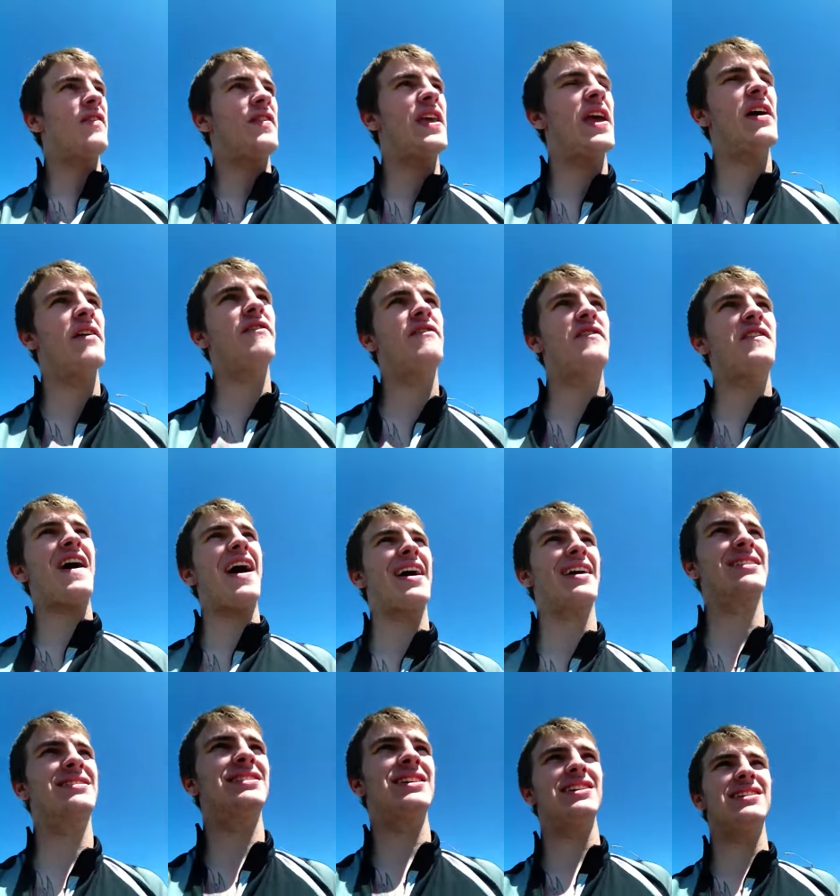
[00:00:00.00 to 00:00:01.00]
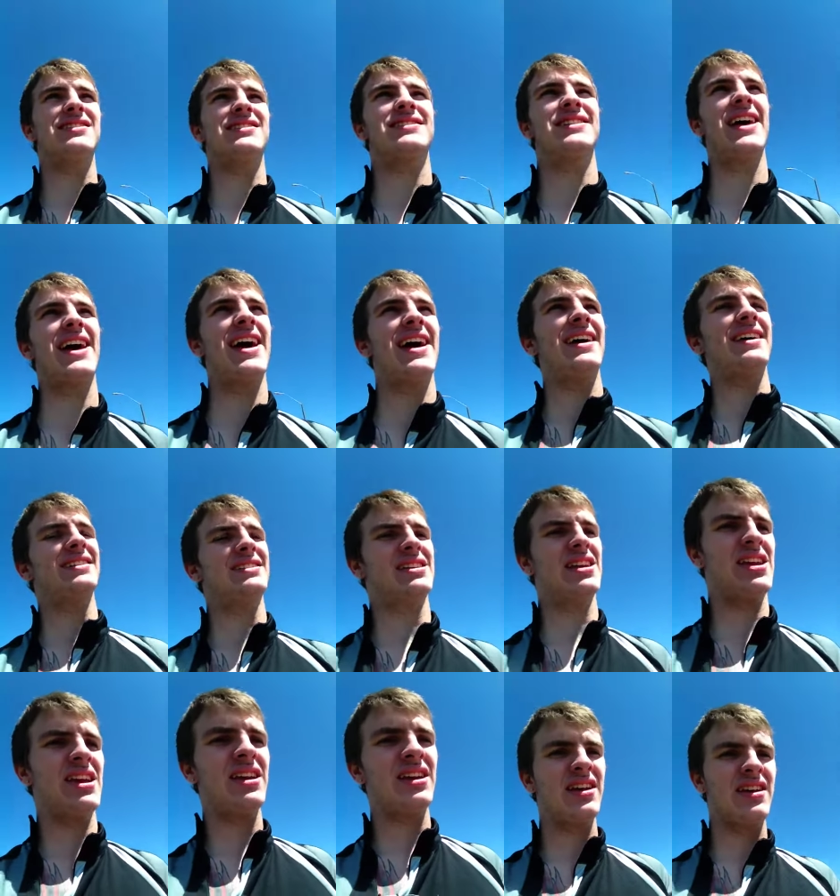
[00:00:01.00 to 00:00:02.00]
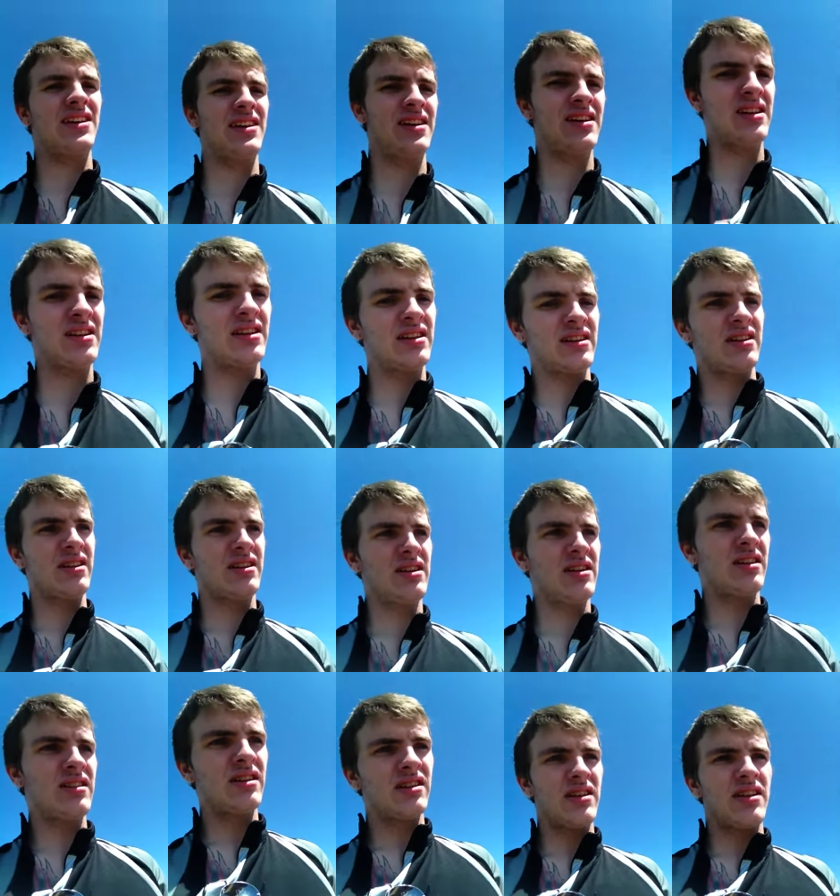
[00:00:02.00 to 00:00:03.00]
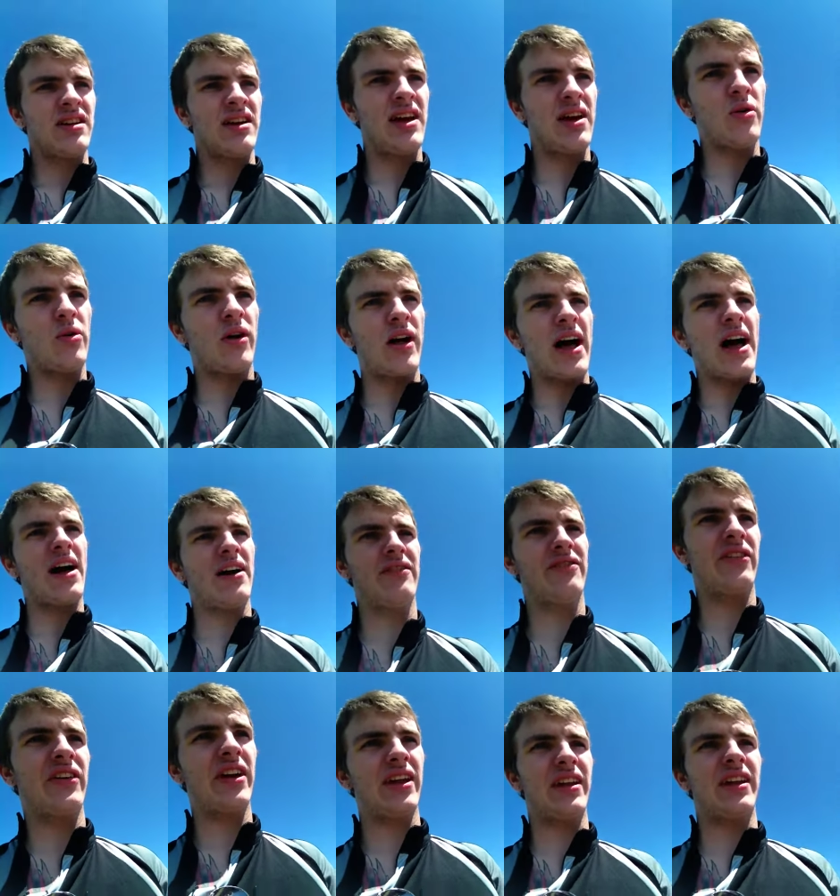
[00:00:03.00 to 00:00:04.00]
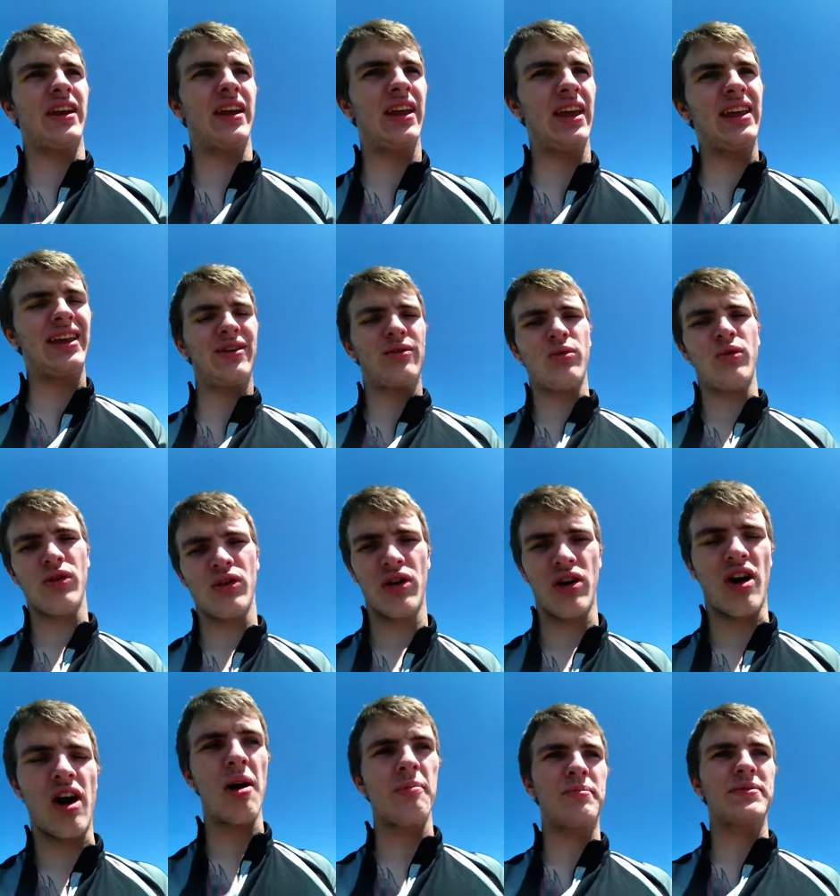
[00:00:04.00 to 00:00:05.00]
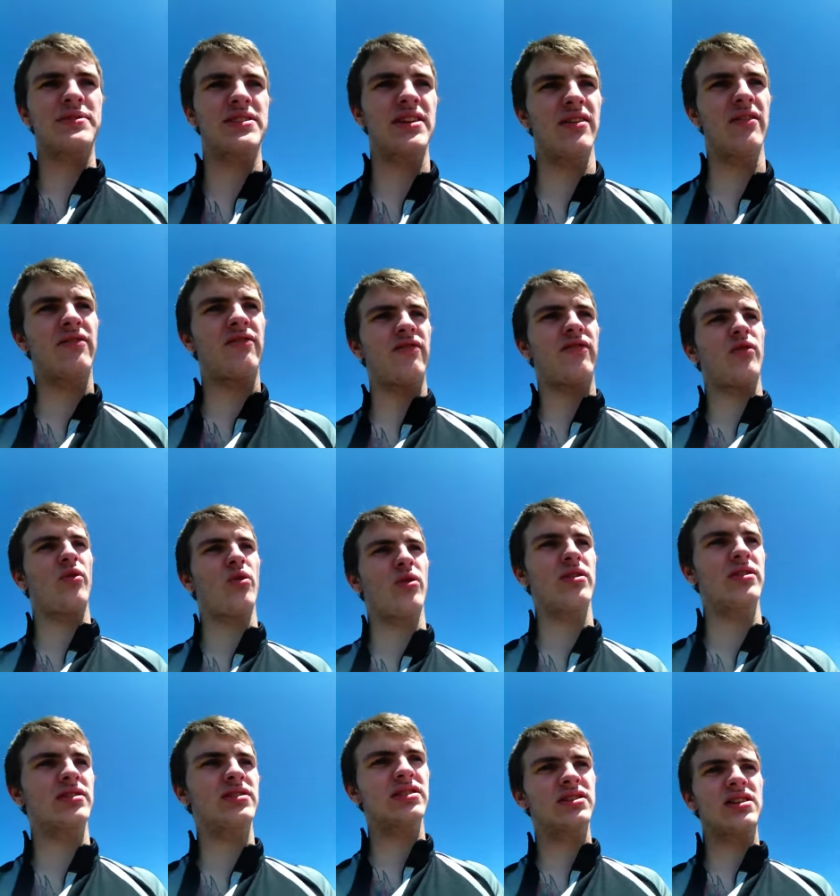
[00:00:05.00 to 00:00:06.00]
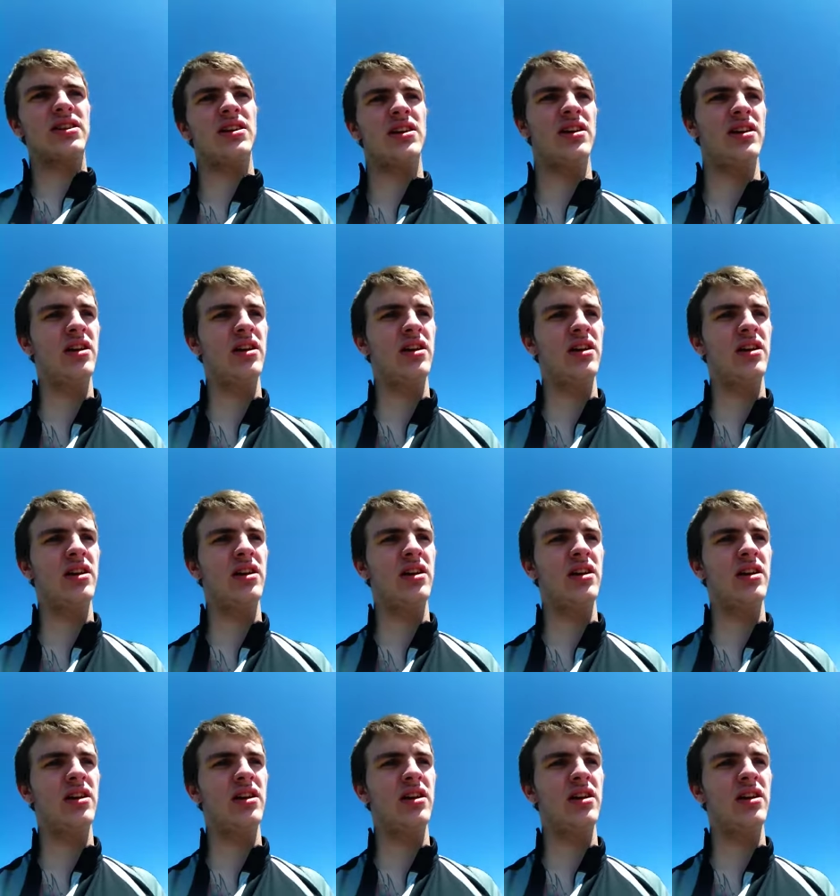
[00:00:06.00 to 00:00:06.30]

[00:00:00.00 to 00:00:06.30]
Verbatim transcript: the effect is that it will have an equal or opposite force.